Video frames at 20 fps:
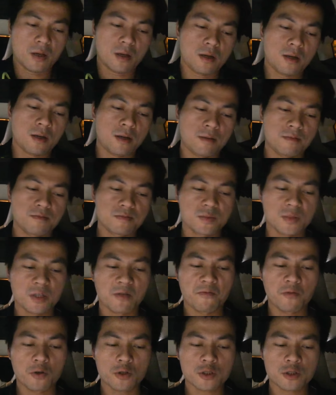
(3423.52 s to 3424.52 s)
Um,
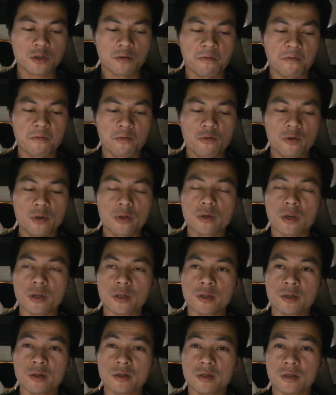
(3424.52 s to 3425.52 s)
the washer fluid
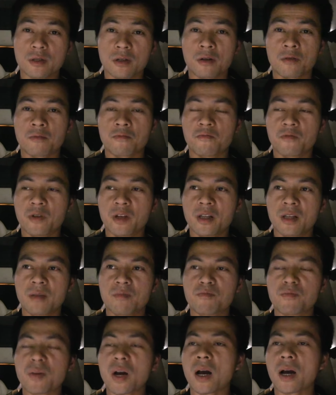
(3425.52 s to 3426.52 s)
nozzles are really
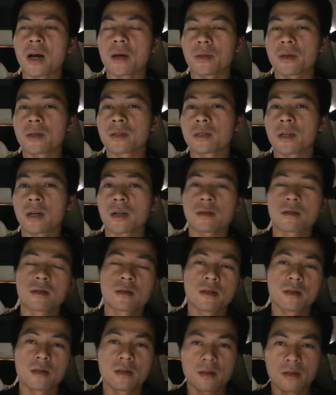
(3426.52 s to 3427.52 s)
bad. It's like
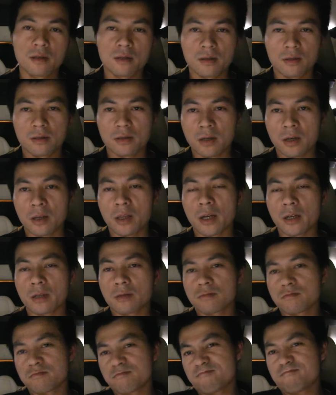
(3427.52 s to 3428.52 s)
they are
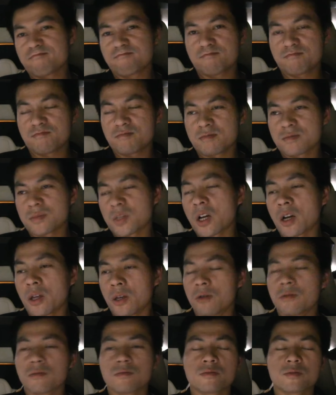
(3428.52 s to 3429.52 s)
like, I don't
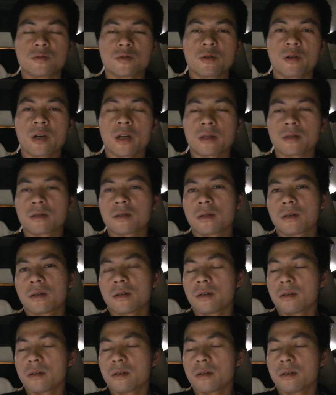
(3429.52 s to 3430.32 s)
know. You get